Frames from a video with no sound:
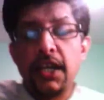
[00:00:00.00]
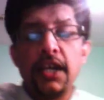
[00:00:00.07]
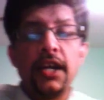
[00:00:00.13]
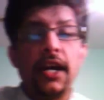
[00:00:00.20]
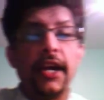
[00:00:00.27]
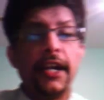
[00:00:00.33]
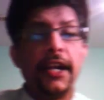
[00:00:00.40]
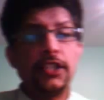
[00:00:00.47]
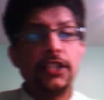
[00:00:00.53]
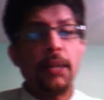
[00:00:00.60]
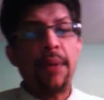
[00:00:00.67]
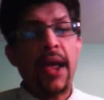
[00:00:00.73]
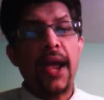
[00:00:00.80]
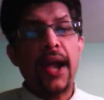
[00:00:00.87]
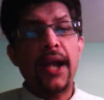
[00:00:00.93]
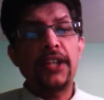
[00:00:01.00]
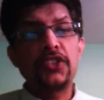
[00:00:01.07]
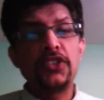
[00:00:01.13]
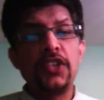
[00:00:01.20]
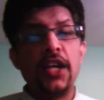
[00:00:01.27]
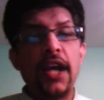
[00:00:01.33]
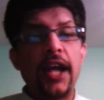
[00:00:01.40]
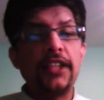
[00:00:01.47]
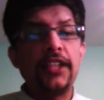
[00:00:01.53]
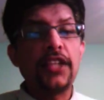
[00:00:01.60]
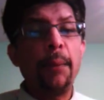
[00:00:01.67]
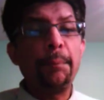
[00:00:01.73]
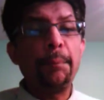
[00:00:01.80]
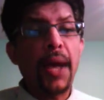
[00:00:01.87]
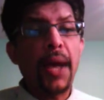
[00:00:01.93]
hit the pads, and the
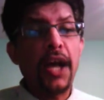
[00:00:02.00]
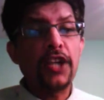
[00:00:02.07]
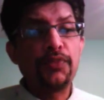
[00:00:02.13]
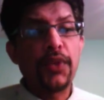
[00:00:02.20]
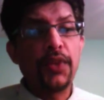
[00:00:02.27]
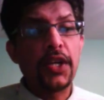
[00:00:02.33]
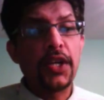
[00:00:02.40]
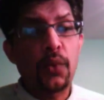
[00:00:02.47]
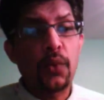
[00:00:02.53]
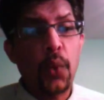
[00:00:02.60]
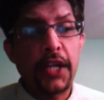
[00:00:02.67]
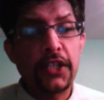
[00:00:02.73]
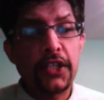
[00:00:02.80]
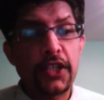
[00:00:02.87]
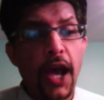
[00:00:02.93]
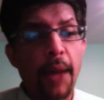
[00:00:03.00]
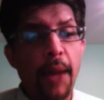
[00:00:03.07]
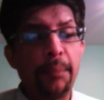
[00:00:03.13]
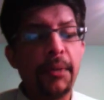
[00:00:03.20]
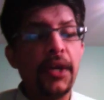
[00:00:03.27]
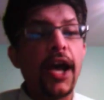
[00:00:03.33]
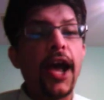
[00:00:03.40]
umpire's finger went up,